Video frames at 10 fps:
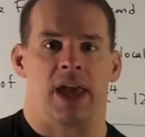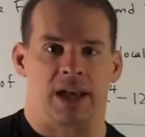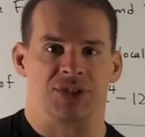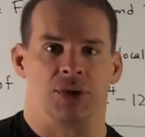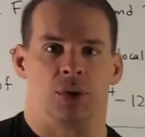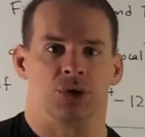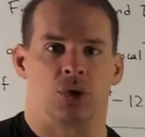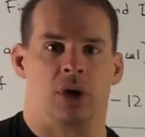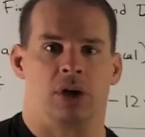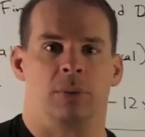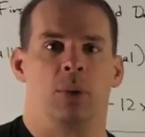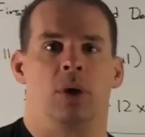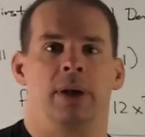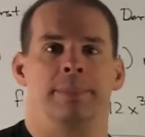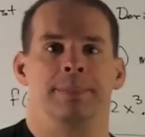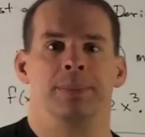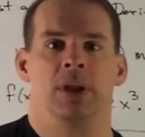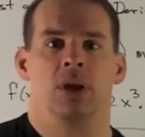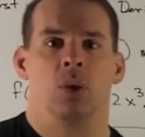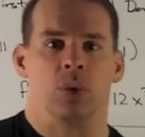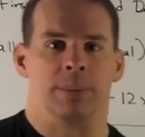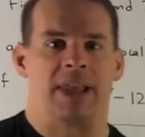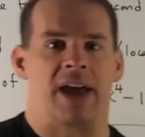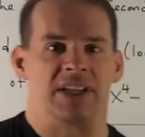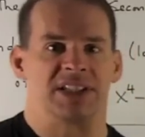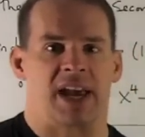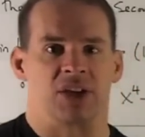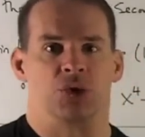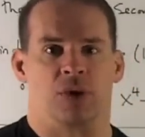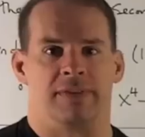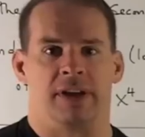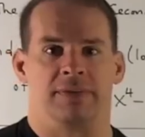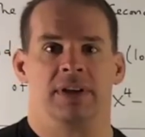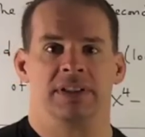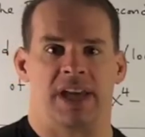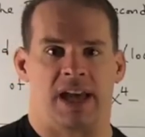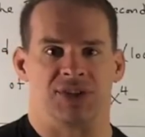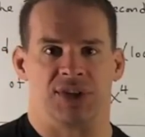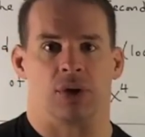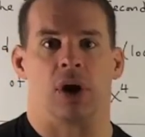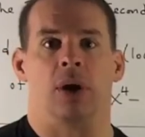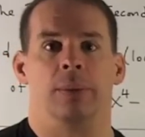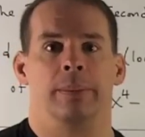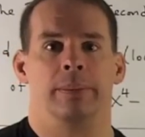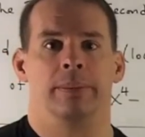x0 is a critical point. We apply the second derivative to x0.